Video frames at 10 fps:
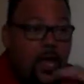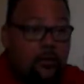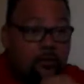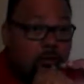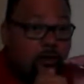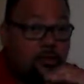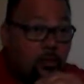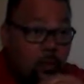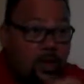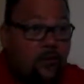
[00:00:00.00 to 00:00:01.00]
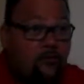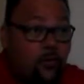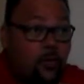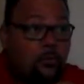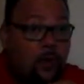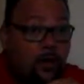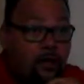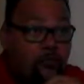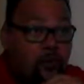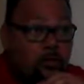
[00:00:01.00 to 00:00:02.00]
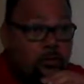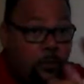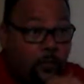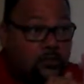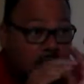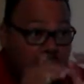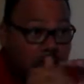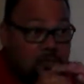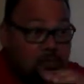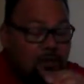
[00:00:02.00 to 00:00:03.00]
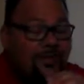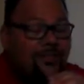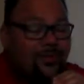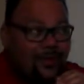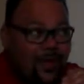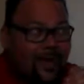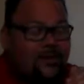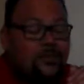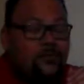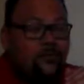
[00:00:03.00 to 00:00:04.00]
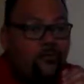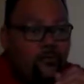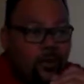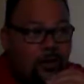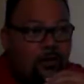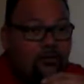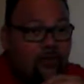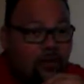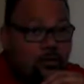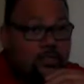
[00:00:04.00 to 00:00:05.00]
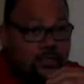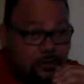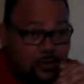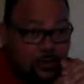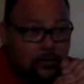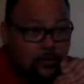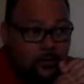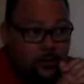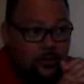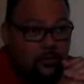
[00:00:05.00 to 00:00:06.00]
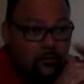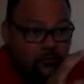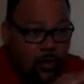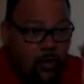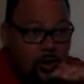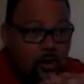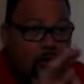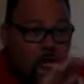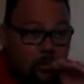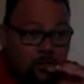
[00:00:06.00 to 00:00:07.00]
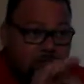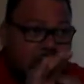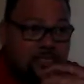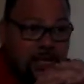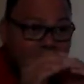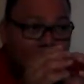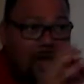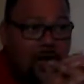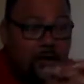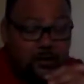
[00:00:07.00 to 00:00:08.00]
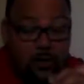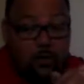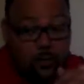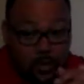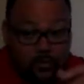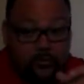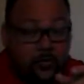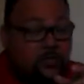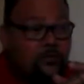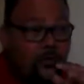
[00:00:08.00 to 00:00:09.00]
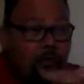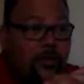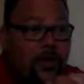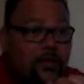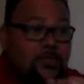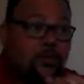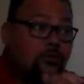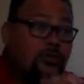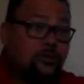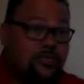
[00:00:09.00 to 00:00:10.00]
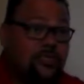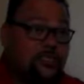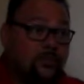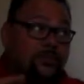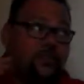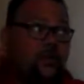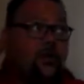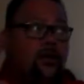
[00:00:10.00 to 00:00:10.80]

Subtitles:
and you look at the waveform of your pulse ox, they're actually very, very similar. They fall along almost the same line. Well, the reason for that is those two systems